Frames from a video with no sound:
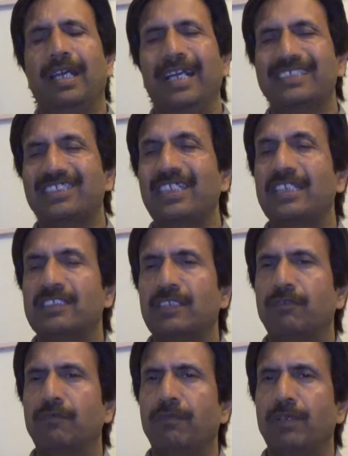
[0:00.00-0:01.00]

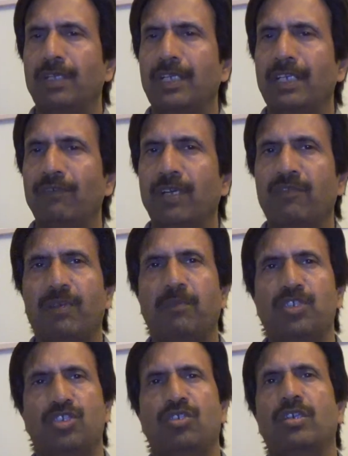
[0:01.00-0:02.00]
extensive liver
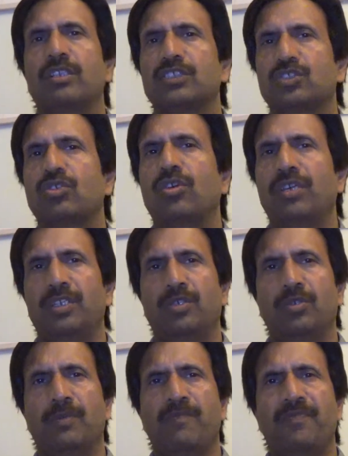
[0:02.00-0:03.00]
inflammation or the scarring,
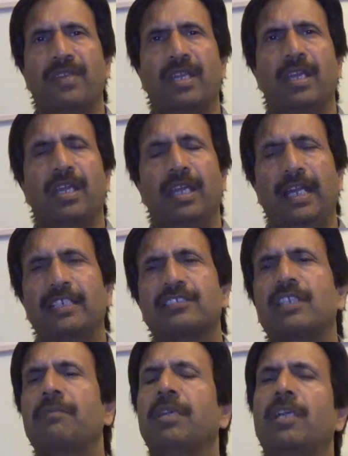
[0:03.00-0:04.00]
And
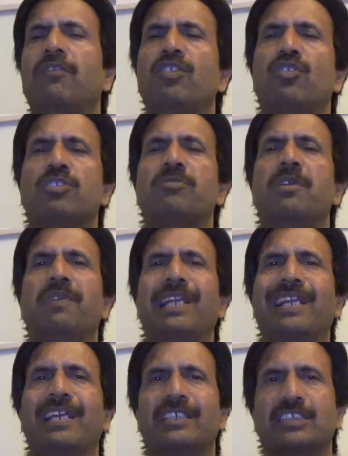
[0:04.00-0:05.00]
some individuals may
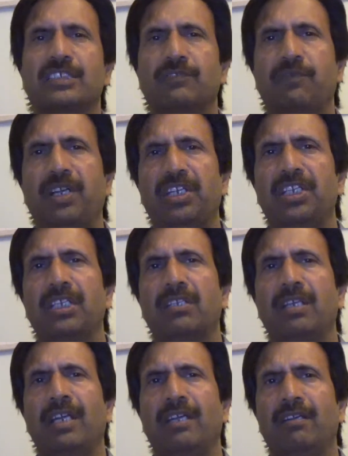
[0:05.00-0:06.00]
feel like
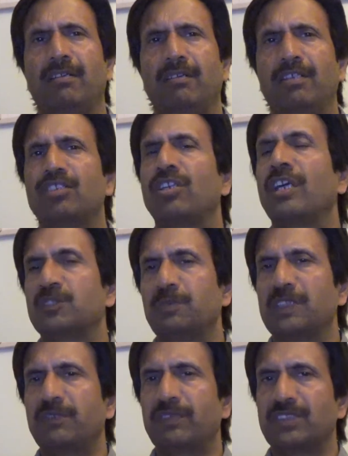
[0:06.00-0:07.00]
fatigue and other
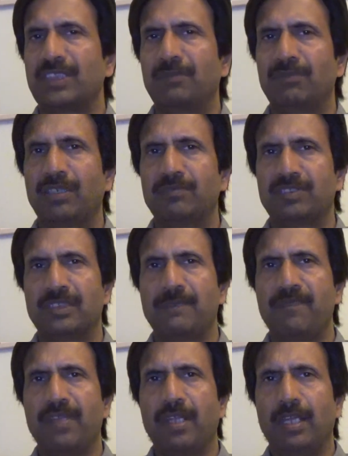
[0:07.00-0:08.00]
non-specific symptoms
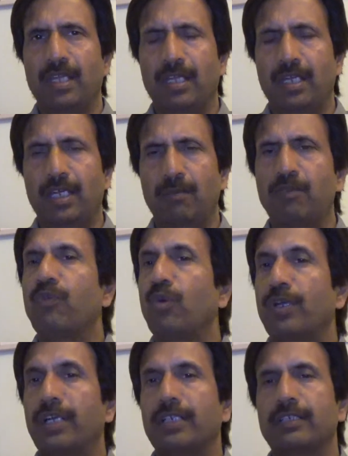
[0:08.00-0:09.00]

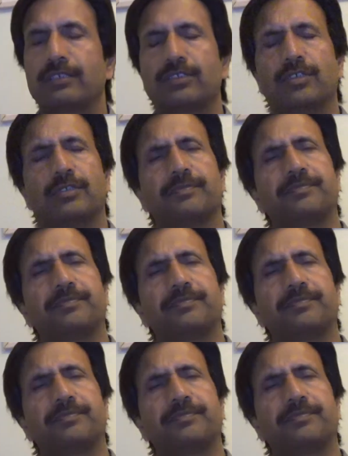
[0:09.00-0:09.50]
before it occurs, In